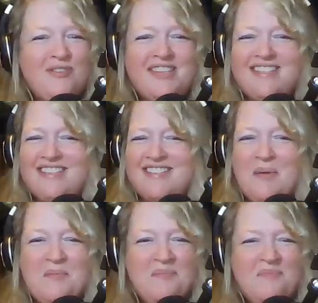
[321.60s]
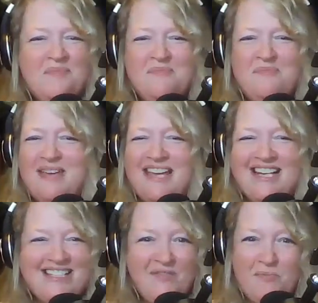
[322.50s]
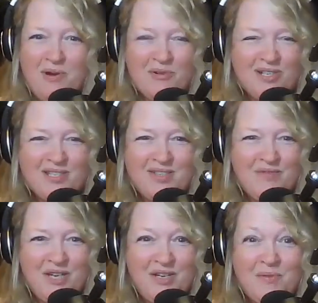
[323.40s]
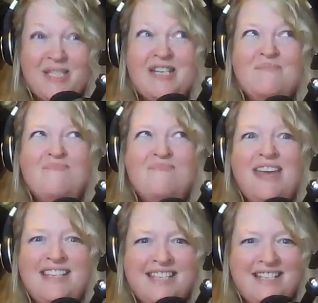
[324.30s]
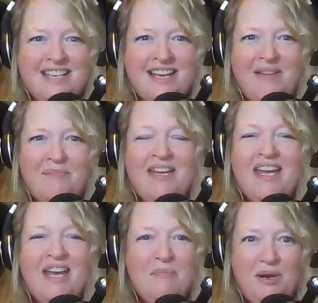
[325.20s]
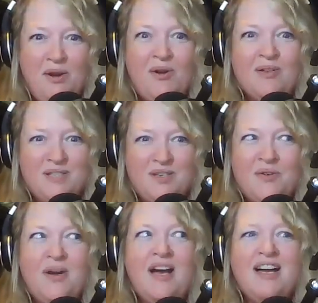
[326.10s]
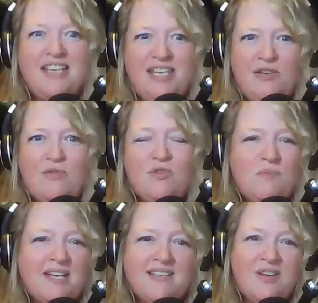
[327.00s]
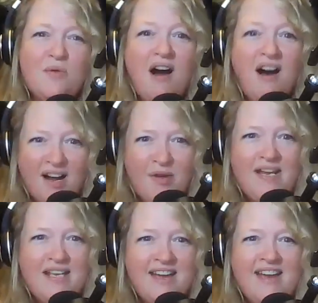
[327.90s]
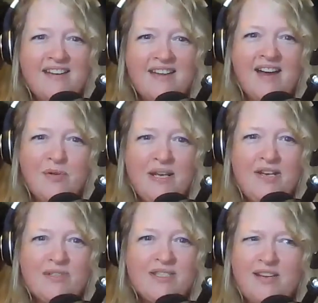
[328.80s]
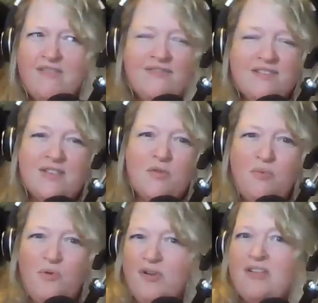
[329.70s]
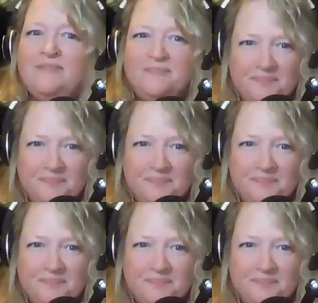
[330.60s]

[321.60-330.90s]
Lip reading: this is a mix of emotions for you. It's an amazing time, but also a huge mix. So honoring that and honoring yourself, so important.